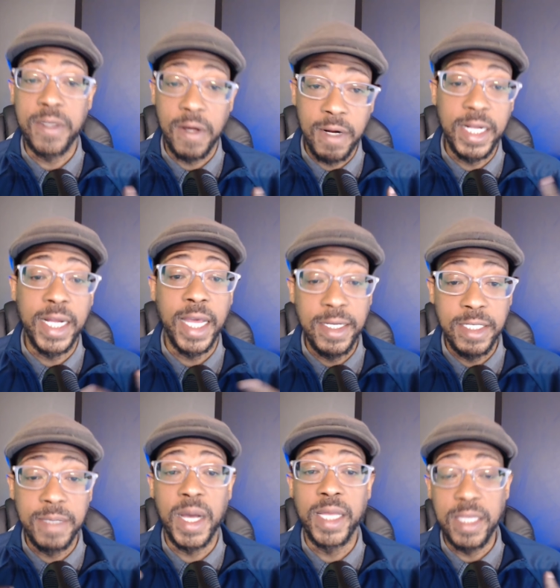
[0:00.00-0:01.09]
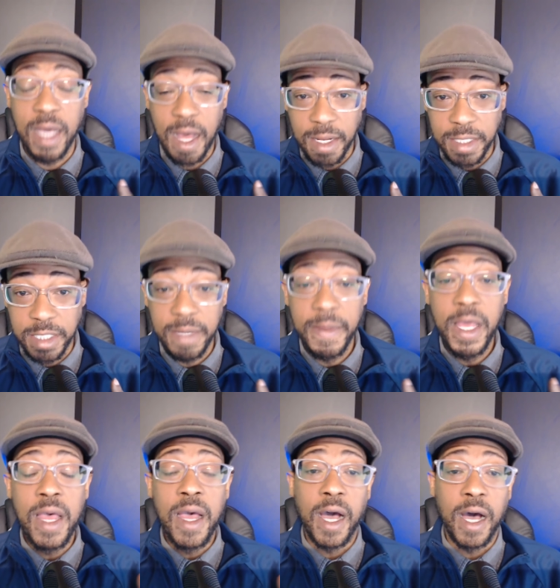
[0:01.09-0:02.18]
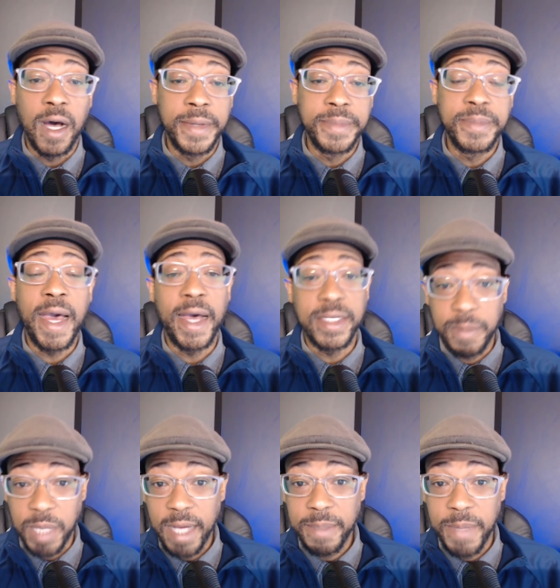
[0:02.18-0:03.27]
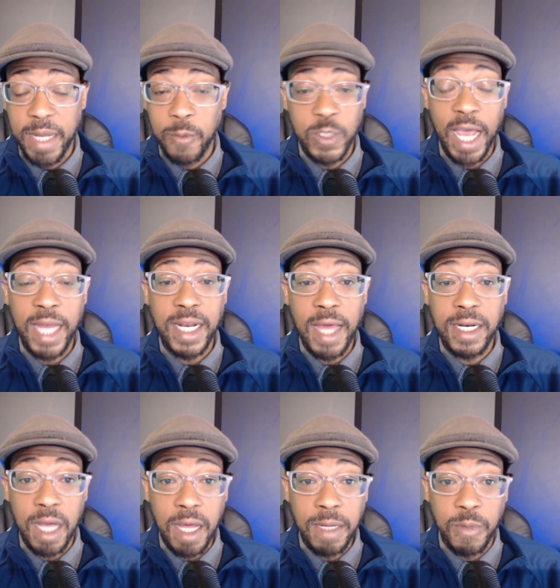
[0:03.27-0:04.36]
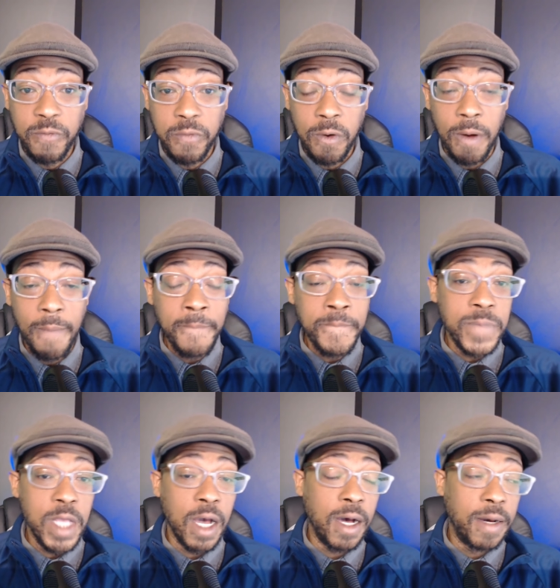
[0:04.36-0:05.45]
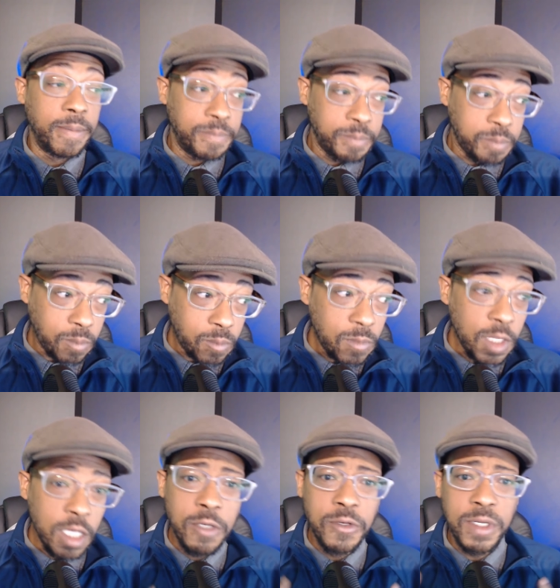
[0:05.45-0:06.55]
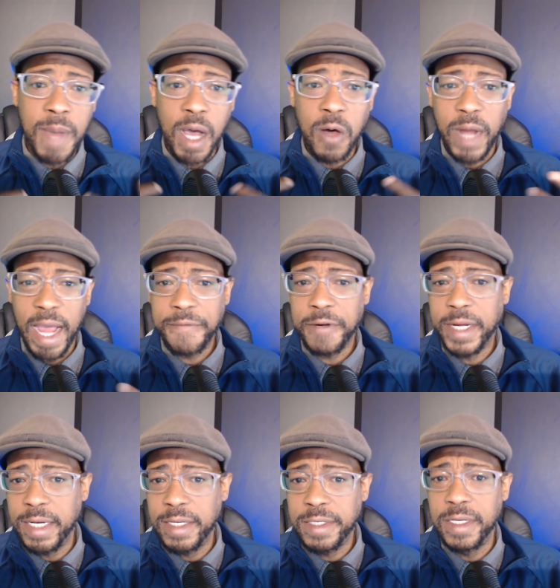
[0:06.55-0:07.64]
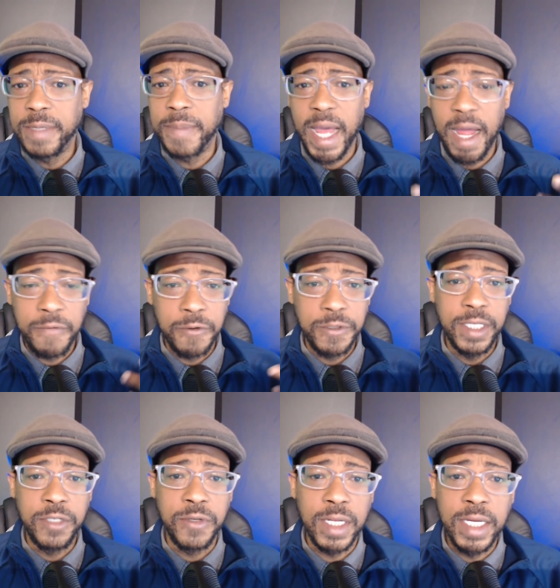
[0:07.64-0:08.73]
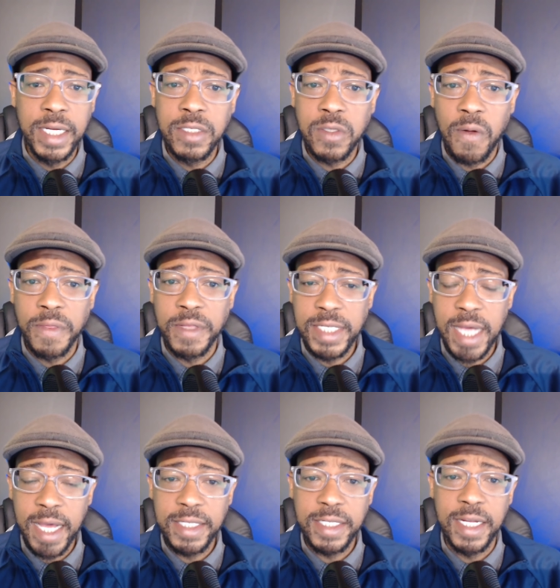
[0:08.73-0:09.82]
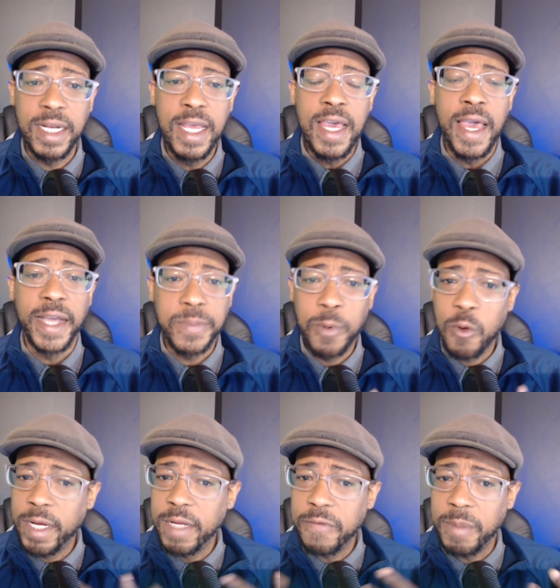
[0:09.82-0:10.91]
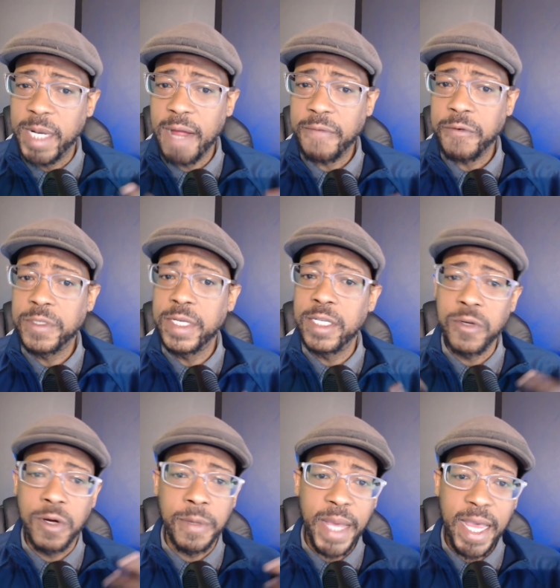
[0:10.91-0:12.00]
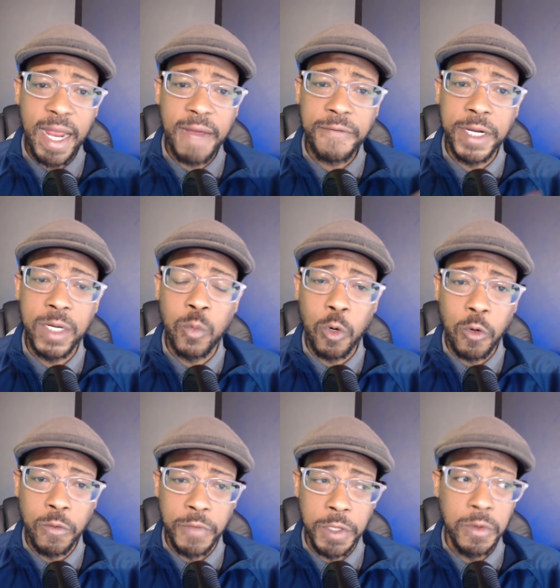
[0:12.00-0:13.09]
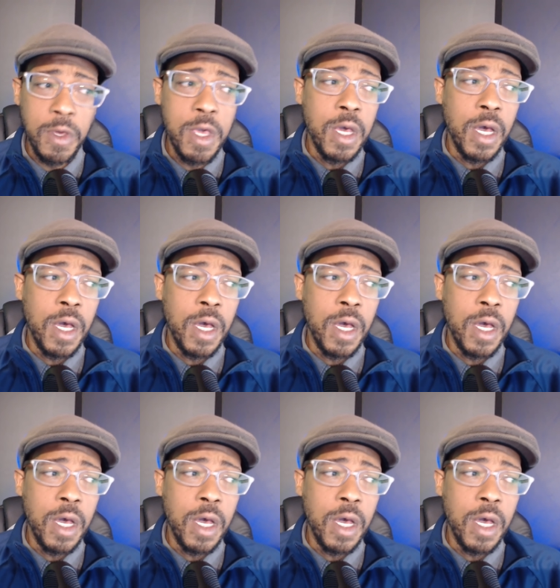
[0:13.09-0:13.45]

I started engaging my theology um, as a black man, which I had not done before. Um, using my own Africanness and my Afrocentric lens on the text and exploring it from an Afrocentric or Pan African worldview.